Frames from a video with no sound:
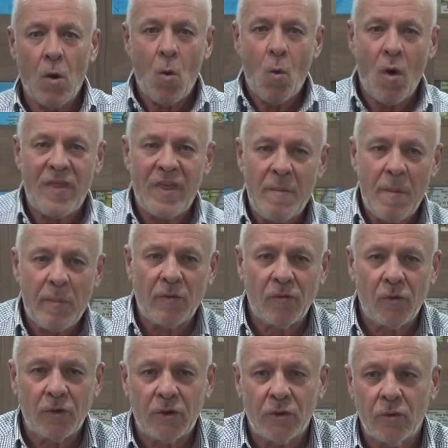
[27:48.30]
What are the people of
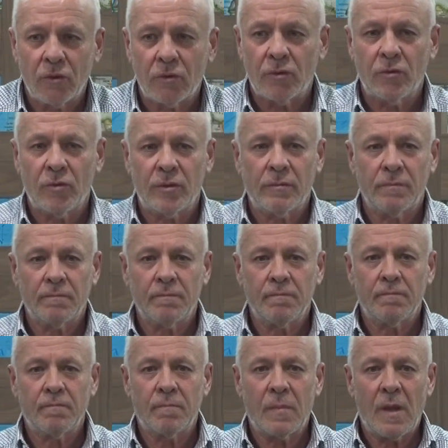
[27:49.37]
glory to God doing?
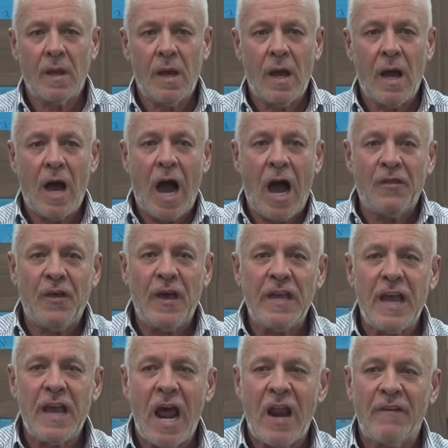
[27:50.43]
Are they
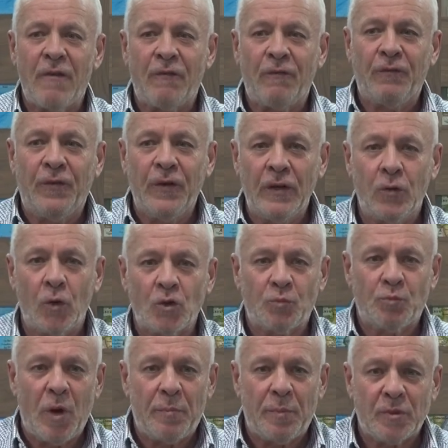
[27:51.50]
going to fulfill God's
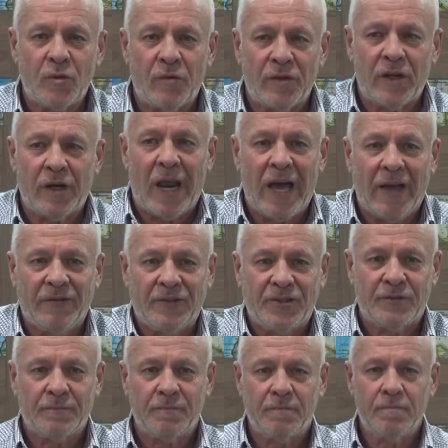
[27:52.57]
purpose over their
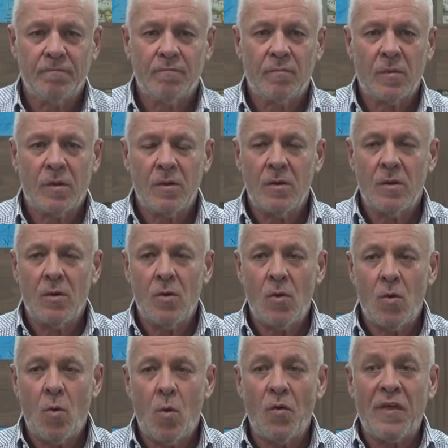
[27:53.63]
lives?
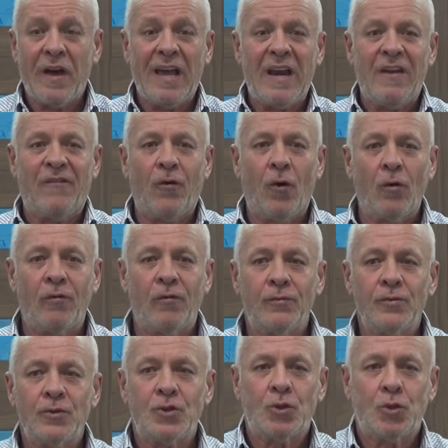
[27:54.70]
Or are they going to fall
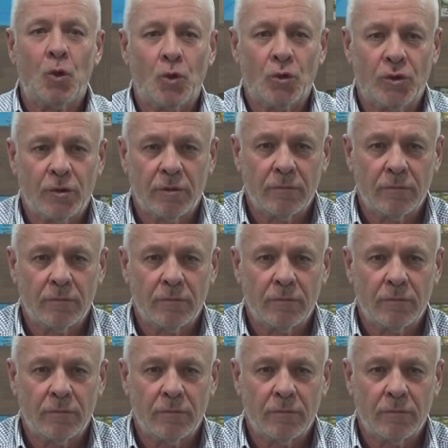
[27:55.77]
short?